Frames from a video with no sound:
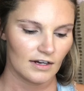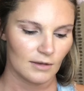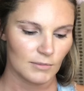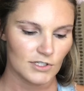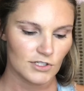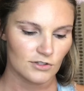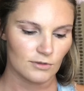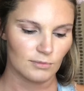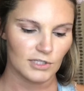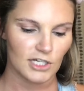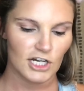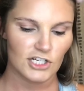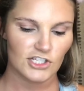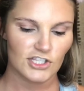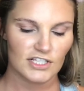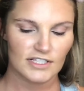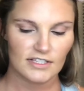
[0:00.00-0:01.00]
I'm gonna do the
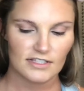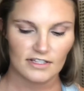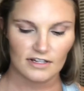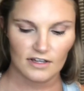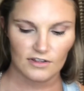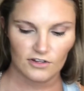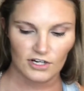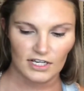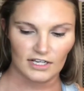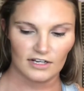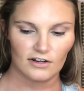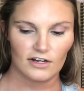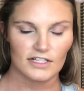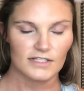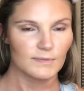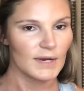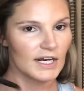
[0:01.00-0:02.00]
blush. This is another IT
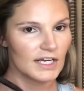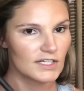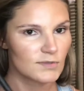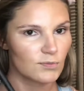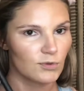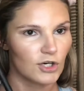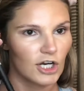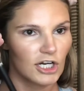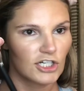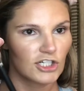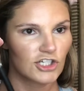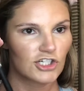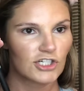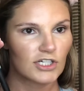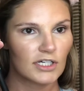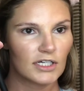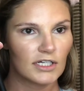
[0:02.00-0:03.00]
Cosmetics
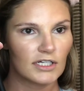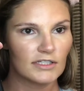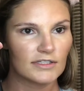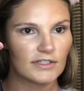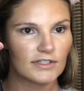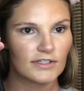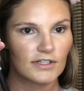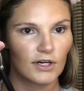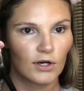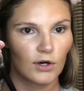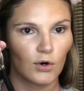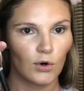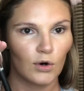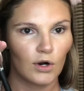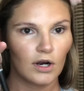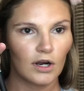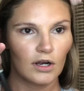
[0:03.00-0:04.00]
brush. It's
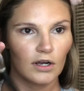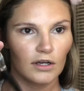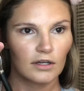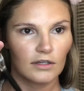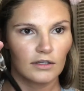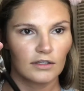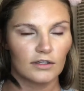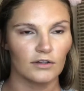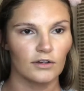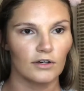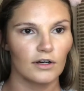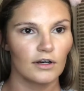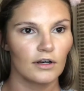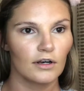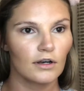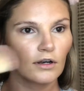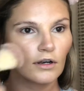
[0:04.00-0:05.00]
so killer.